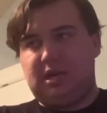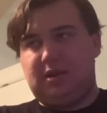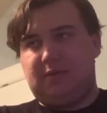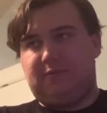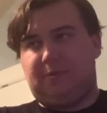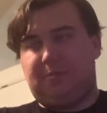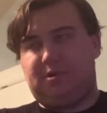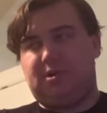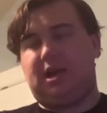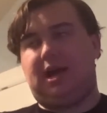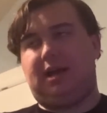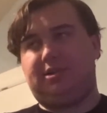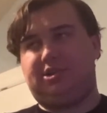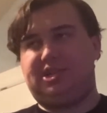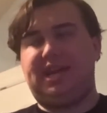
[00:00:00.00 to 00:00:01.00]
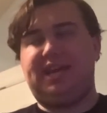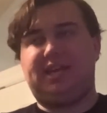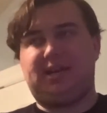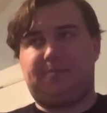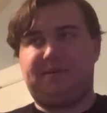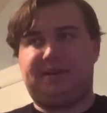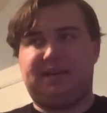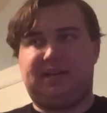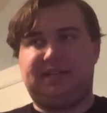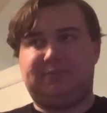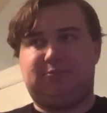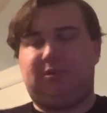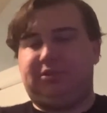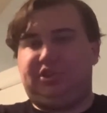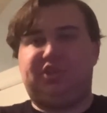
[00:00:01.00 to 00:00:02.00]
from uh, Jacob because
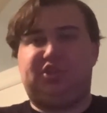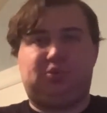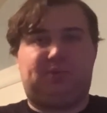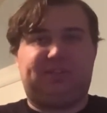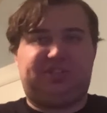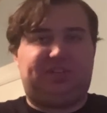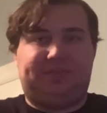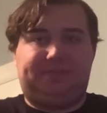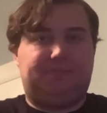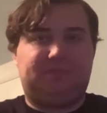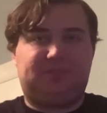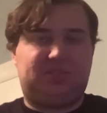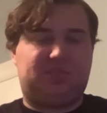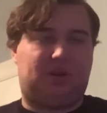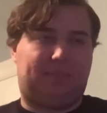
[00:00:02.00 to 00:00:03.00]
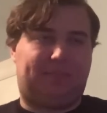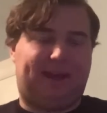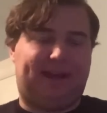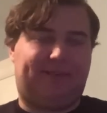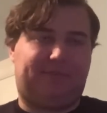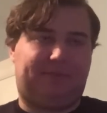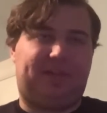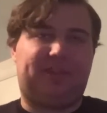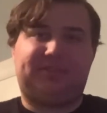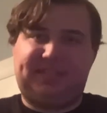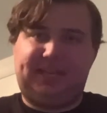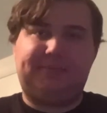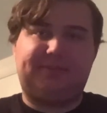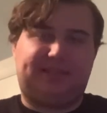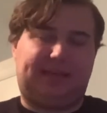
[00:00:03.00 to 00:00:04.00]
well she joined she started fighting for the other
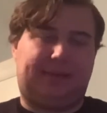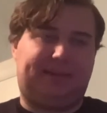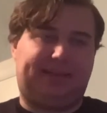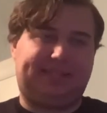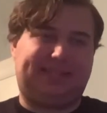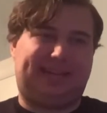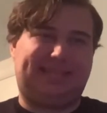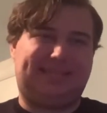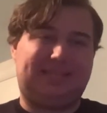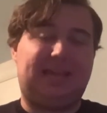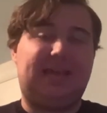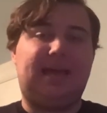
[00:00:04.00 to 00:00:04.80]
team, so that makes sense.